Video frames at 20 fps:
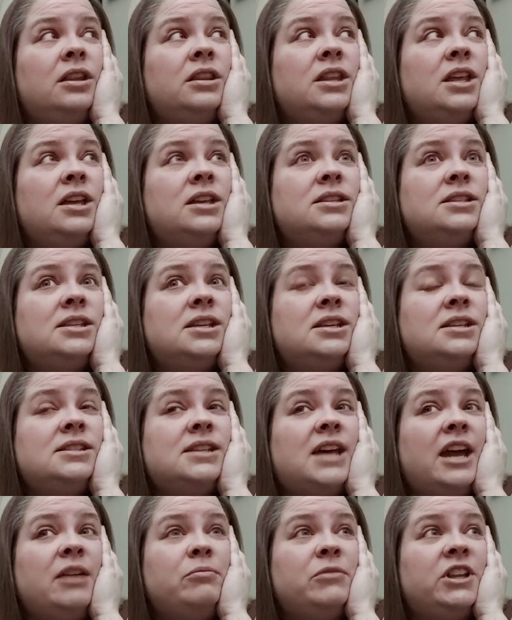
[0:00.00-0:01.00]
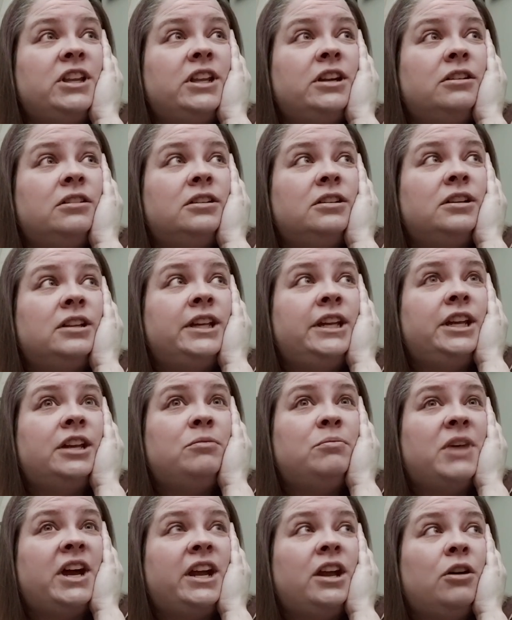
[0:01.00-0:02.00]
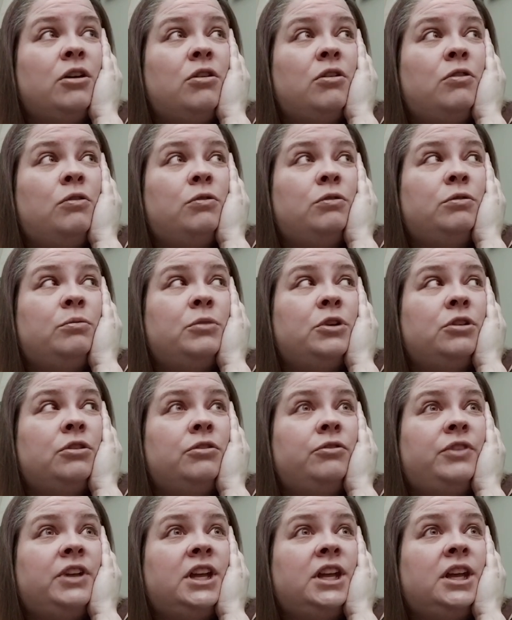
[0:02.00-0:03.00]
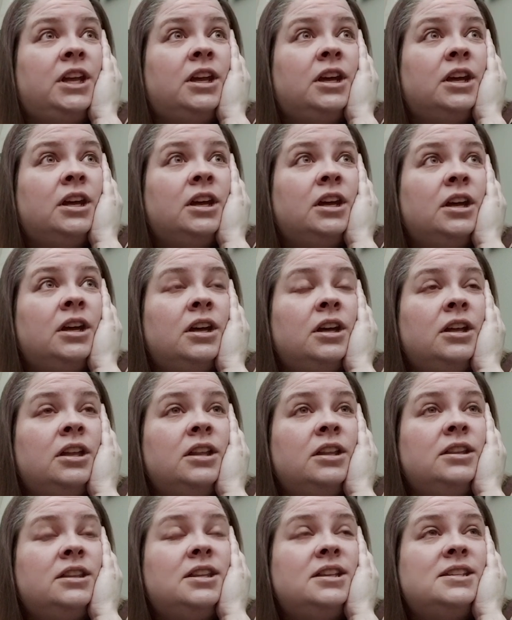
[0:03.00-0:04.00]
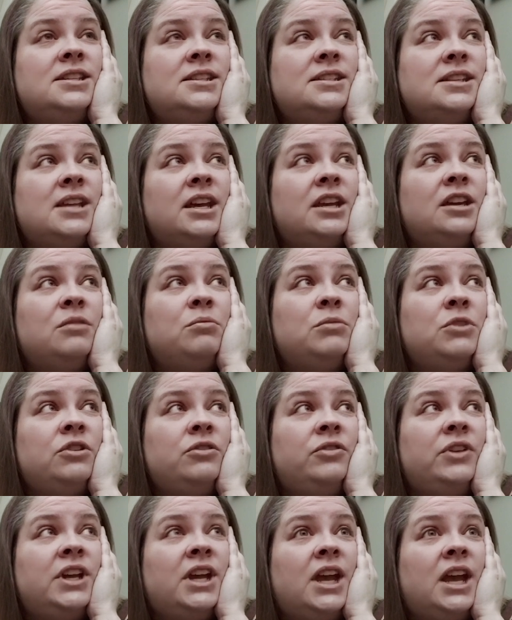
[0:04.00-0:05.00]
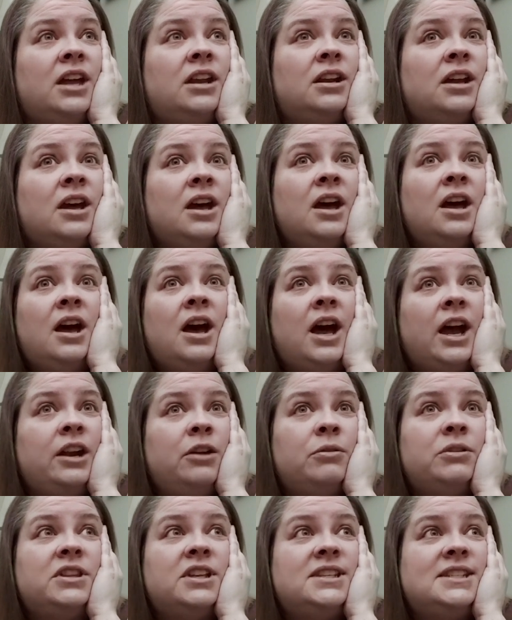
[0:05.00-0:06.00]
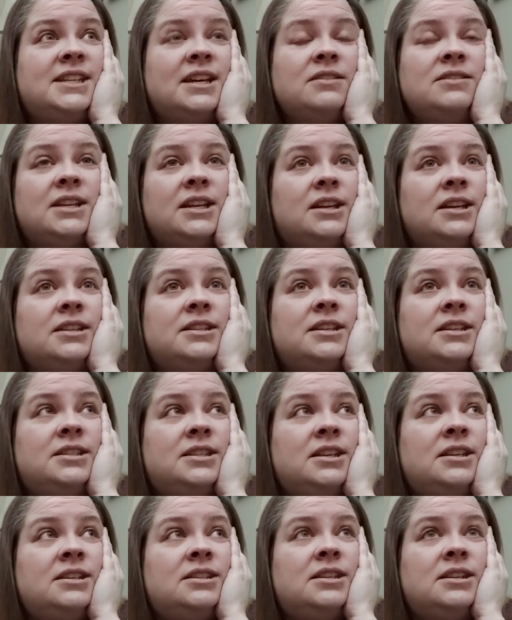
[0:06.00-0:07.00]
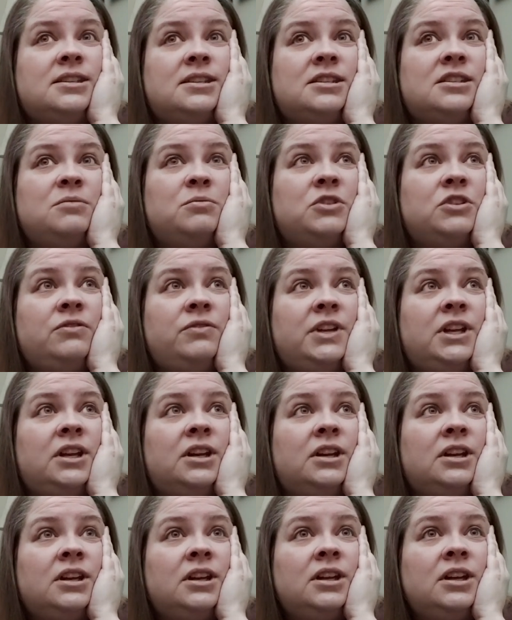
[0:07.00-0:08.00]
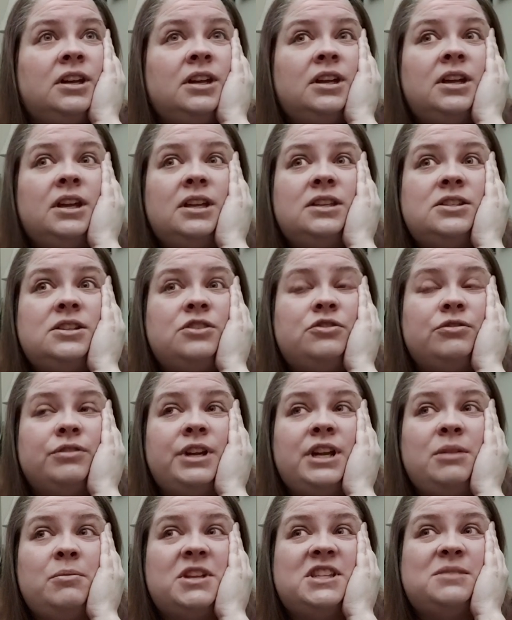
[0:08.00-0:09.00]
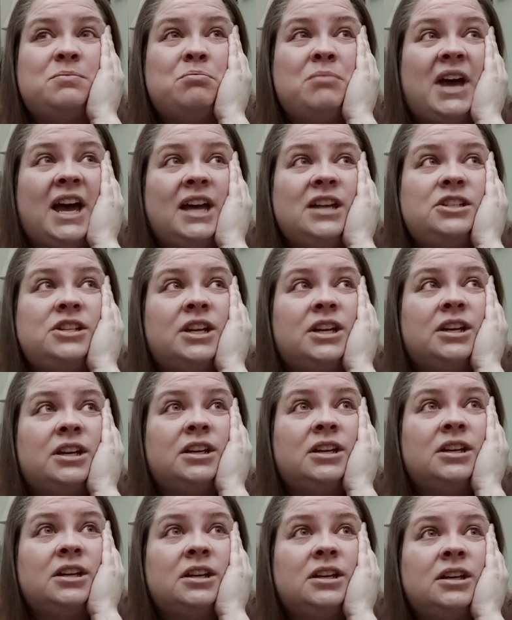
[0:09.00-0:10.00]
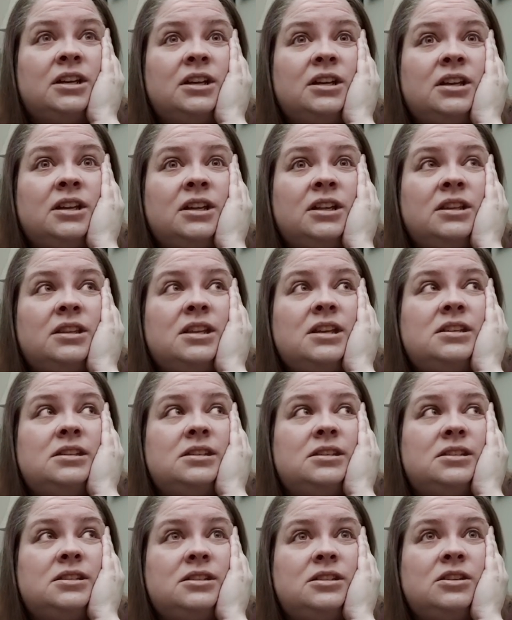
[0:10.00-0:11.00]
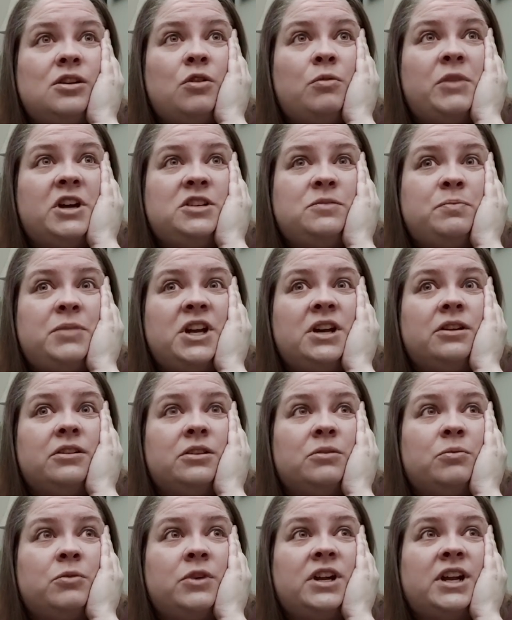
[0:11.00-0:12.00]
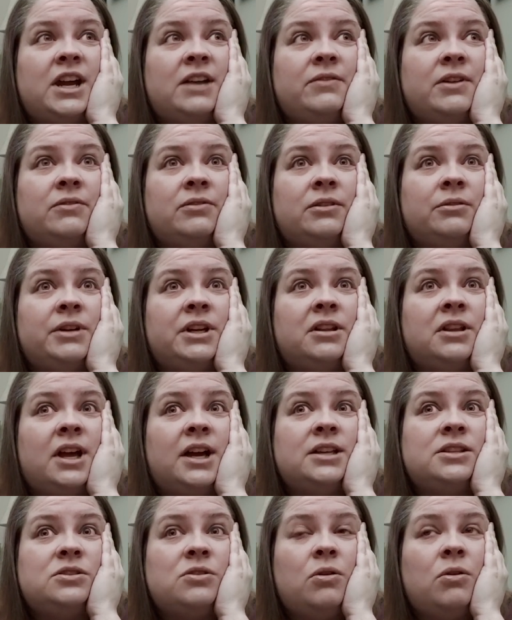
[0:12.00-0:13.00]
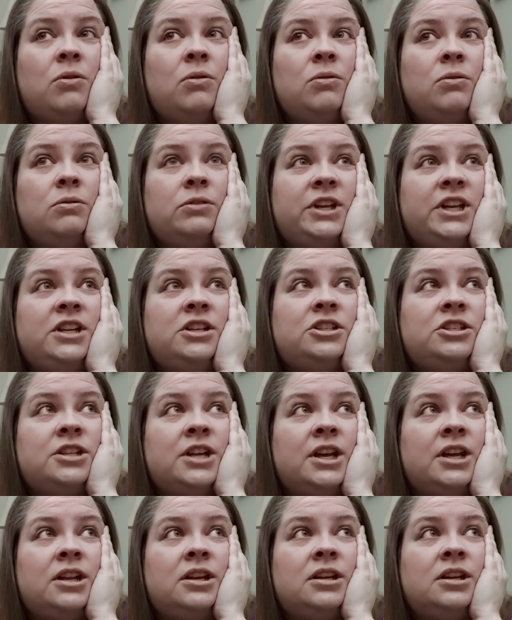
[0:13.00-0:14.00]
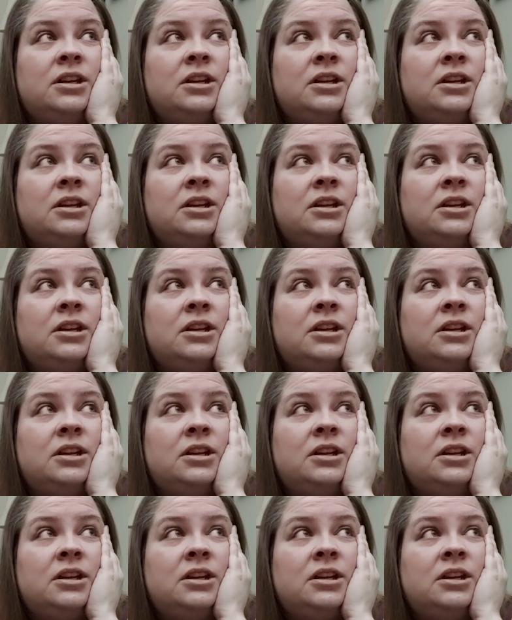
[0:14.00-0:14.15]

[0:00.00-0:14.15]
This is, I'm literally in my own movie. This is like a movie. And I know what that sounds like, because this is a movie. It's a dream. It's magic. This is so much bigger than what I've ever realized. Holy shit.